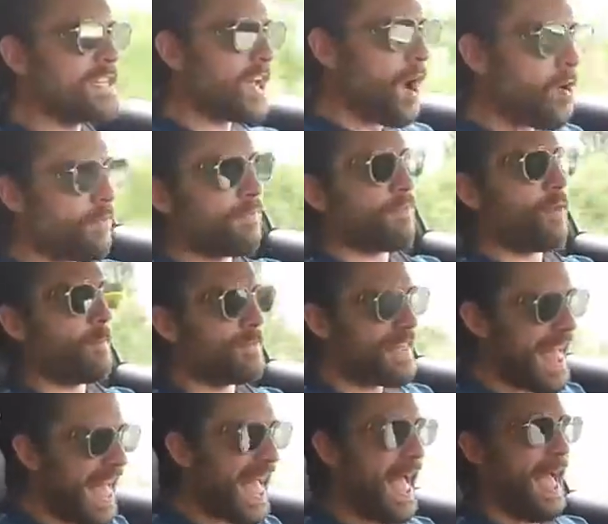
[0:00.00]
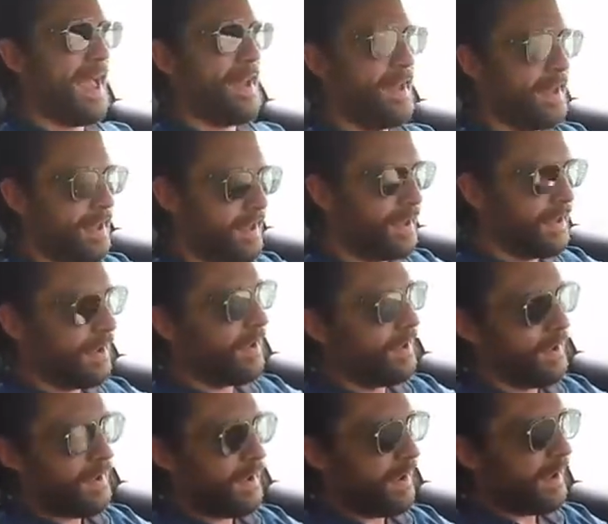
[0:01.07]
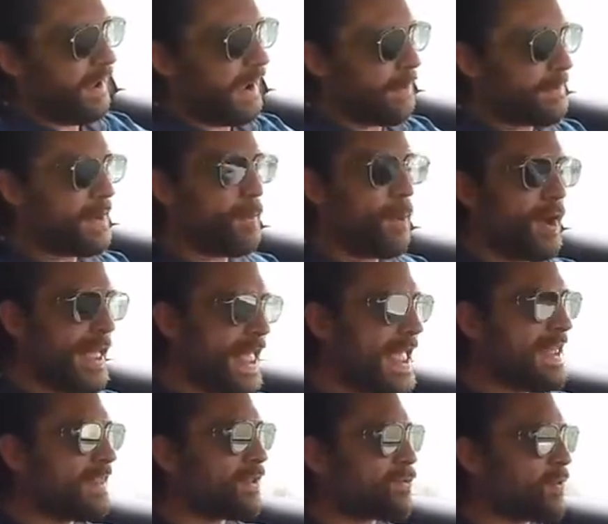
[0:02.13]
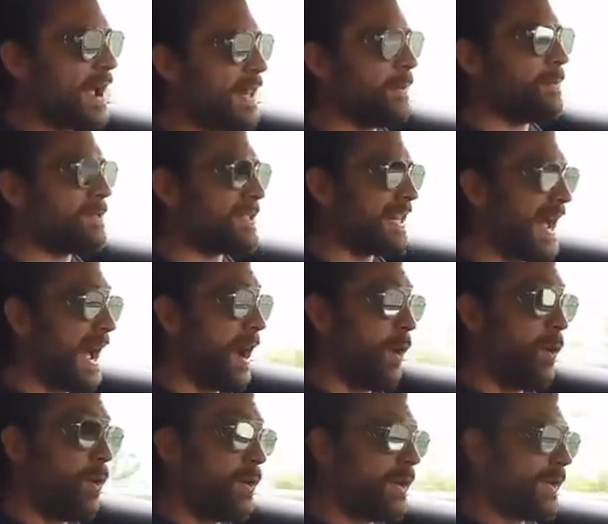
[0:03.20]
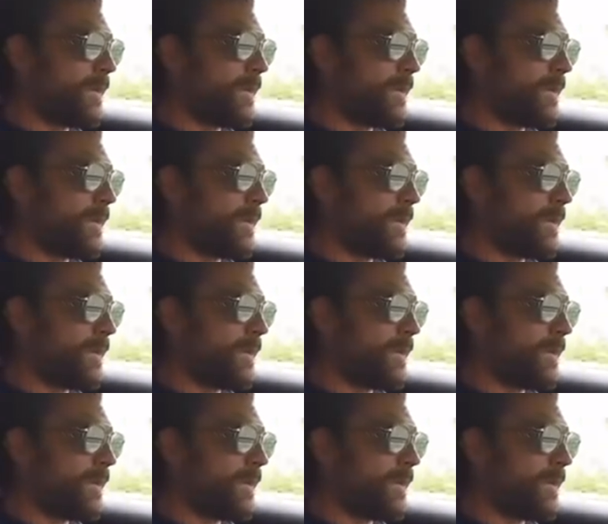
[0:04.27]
go from there? I mean, we're in the realms now.